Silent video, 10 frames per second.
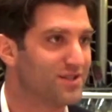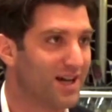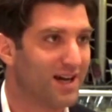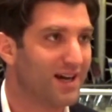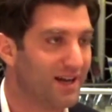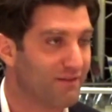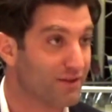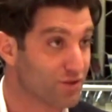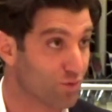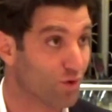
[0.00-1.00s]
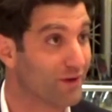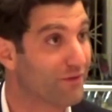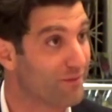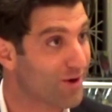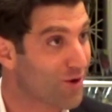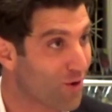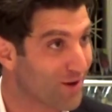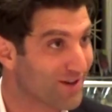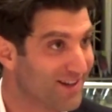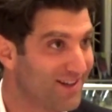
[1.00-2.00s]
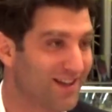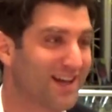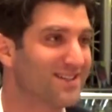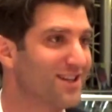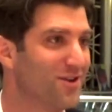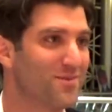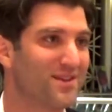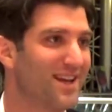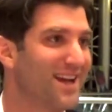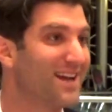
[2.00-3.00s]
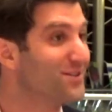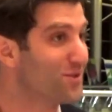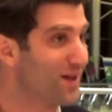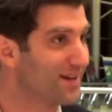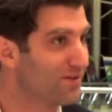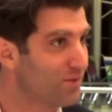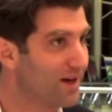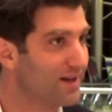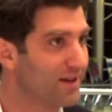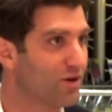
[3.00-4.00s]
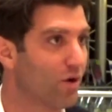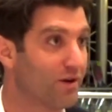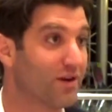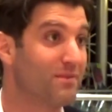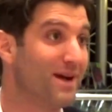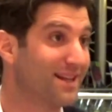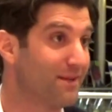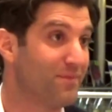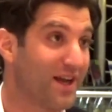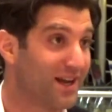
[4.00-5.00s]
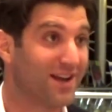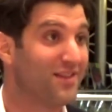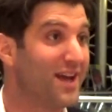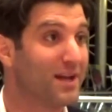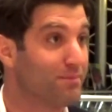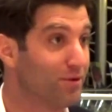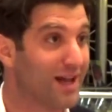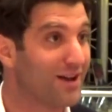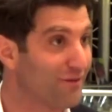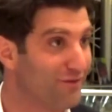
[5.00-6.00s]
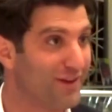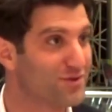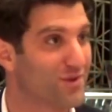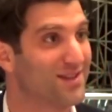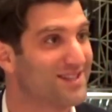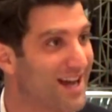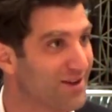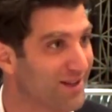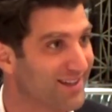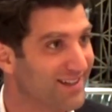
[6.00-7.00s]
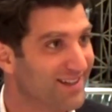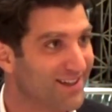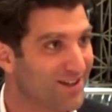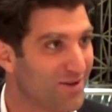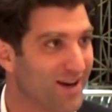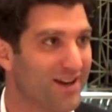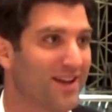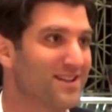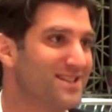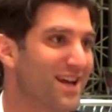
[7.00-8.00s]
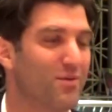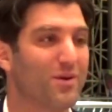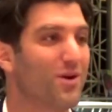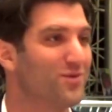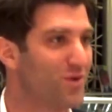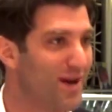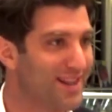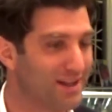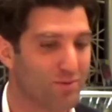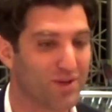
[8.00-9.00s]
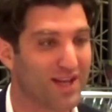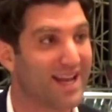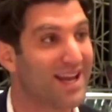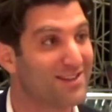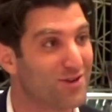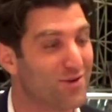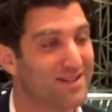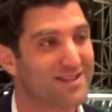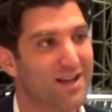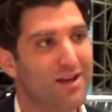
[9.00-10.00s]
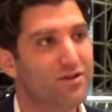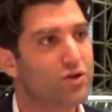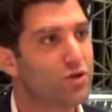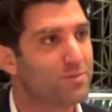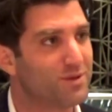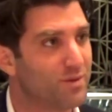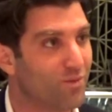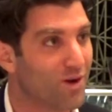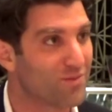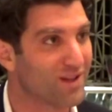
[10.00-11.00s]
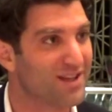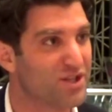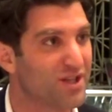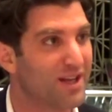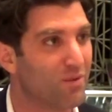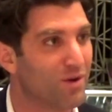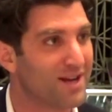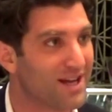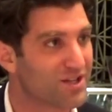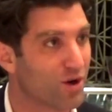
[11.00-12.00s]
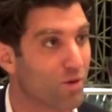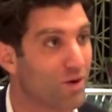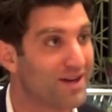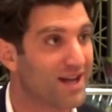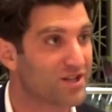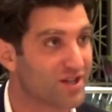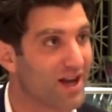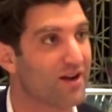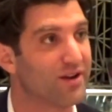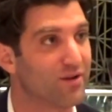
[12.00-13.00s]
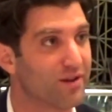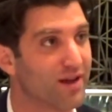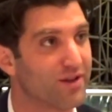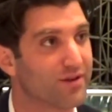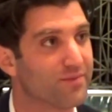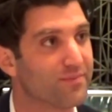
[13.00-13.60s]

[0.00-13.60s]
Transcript: a ruling from a court that can tell them that they can't do that, right? And the court can make them. They can pull out of Israel entirely. Right? They can say we won't do anything, but what they can't do is choose between one religion and one nationality or the other.